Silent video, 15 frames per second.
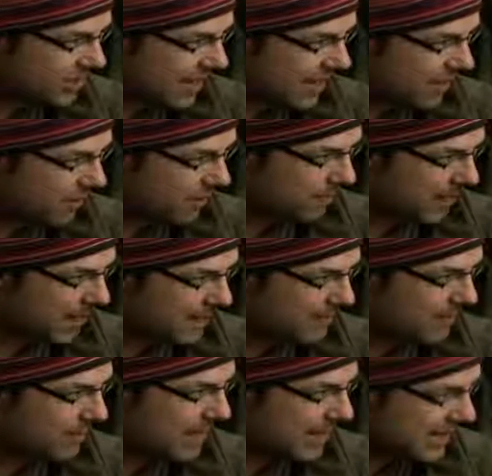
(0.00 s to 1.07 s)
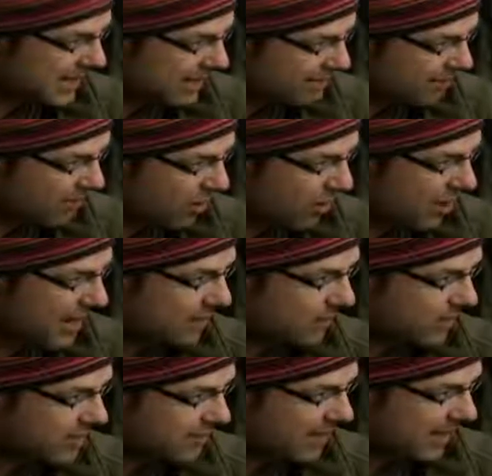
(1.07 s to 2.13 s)
to their hook bait by making it bright
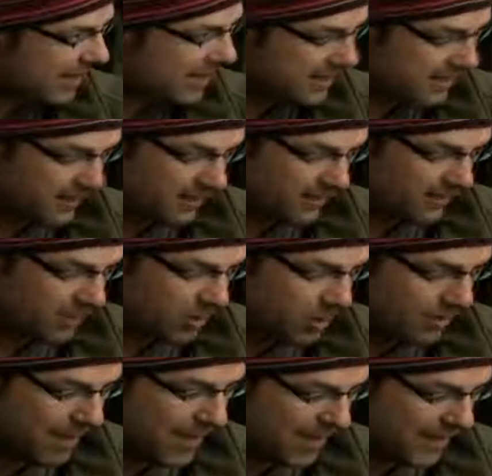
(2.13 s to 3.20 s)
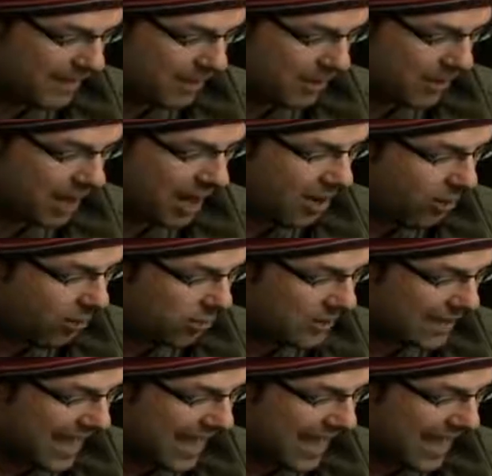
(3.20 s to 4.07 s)
or smelly. You're making it look old